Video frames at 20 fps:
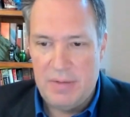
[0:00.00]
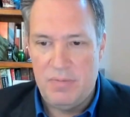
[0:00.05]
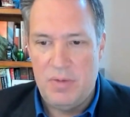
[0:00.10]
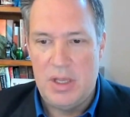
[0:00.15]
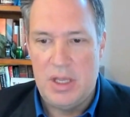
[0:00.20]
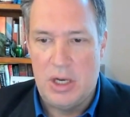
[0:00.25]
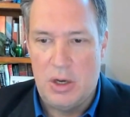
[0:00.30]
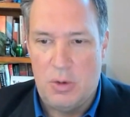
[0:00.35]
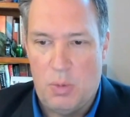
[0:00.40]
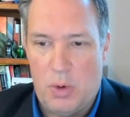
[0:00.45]

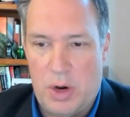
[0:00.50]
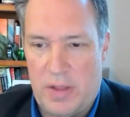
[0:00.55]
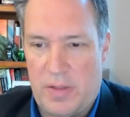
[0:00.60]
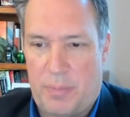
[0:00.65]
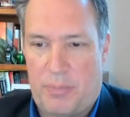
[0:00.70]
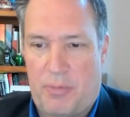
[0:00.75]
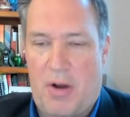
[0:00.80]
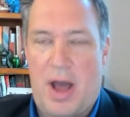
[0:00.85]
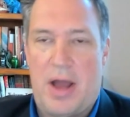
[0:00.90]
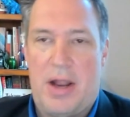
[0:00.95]
one of the
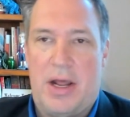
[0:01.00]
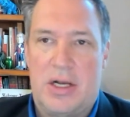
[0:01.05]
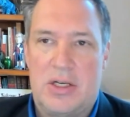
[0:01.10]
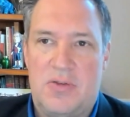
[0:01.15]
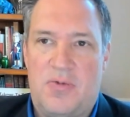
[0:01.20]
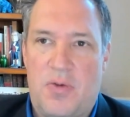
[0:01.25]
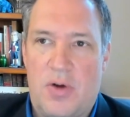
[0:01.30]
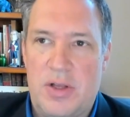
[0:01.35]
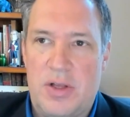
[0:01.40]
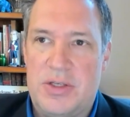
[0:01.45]
products,
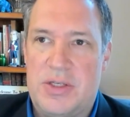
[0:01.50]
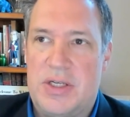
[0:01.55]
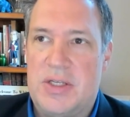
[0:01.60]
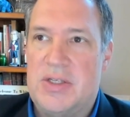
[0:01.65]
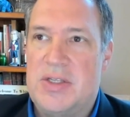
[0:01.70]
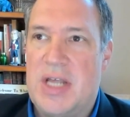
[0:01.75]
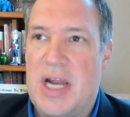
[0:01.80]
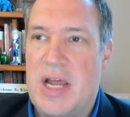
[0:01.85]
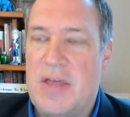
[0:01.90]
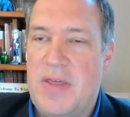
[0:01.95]
for
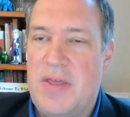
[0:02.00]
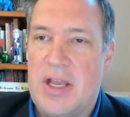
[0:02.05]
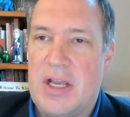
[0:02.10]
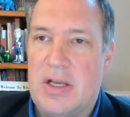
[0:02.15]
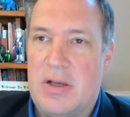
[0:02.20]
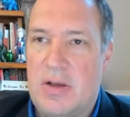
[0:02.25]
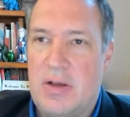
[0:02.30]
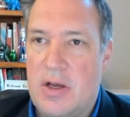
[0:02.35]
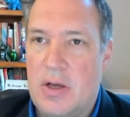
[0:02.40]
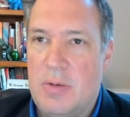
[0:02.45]
instance, that I think
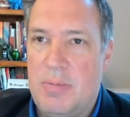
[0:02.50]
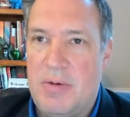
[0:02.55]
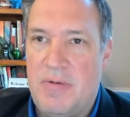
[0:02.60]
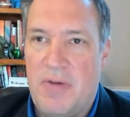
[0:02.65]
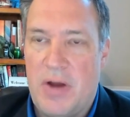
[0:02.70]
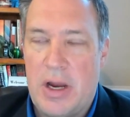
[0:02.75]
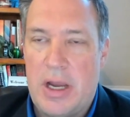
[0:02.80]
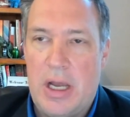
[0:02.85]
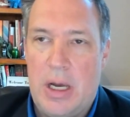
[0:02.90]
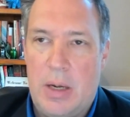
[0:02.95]
could be
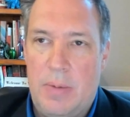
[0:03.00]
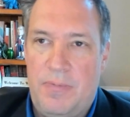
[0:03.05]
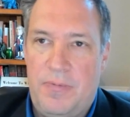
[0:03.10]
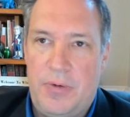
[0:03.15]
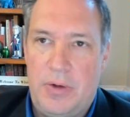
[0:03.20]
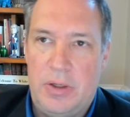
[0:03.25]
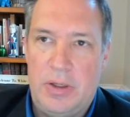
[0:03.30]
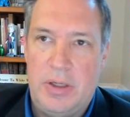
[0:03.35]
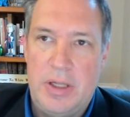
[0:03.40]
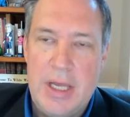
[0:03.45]
very
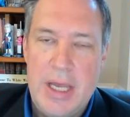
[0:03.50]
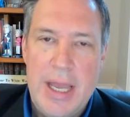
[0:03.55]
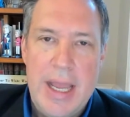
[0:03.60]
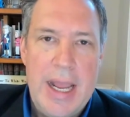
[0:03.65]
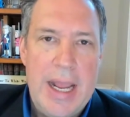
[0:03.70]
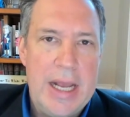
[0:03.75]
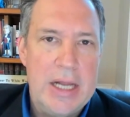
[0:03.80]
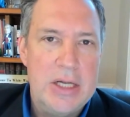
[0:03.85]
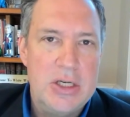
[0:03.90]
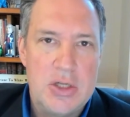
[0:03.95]
helpful
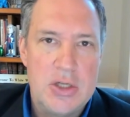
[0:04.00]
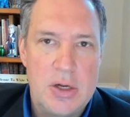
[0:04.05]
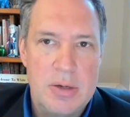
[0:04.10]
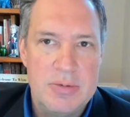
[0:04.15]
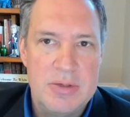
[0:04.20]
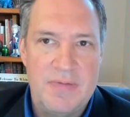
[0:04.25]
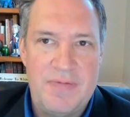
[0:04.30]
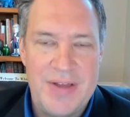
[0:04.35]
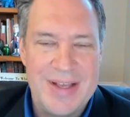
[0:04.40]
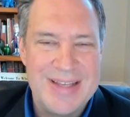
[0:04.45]
in
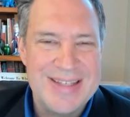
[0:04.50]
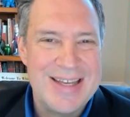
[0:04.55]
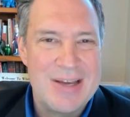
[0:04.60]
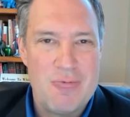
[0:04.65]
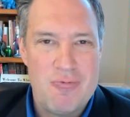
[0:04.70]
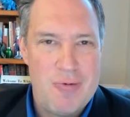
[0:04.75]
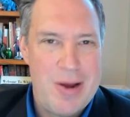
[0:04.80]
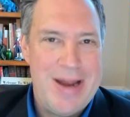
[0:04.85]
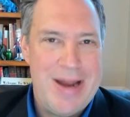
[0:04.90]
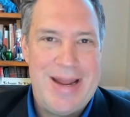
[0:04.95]
terms of things like
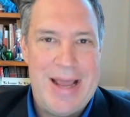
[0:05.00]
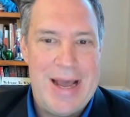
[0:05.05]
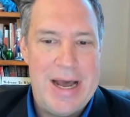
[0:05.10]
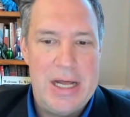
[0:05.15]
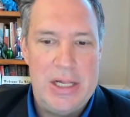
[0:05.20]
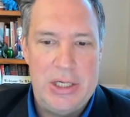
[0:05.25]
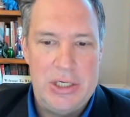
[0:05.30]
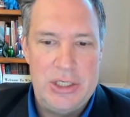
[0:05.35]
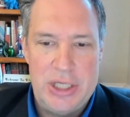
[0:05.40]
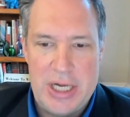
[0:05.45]

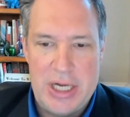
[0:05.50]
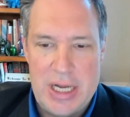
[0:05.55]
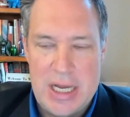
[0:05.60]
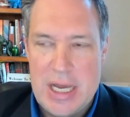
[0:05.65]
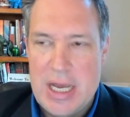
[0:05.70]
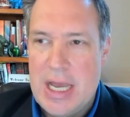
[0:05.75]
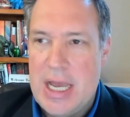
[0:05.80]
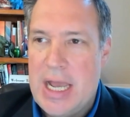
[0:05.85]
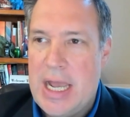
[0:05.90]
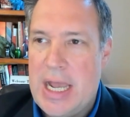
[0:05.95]
radiology
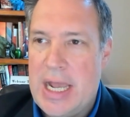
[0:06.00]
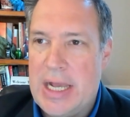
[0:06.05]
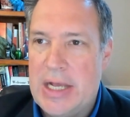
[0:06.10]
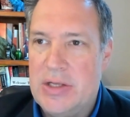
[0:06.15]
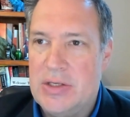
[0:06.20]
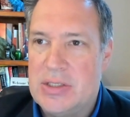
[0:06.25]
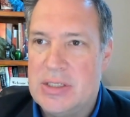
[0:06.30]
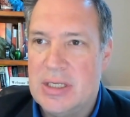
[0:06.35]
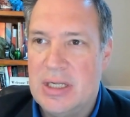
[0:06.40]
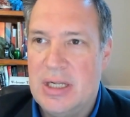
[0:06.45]

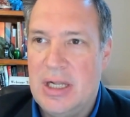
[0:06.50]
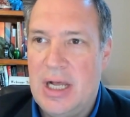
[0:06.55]
is,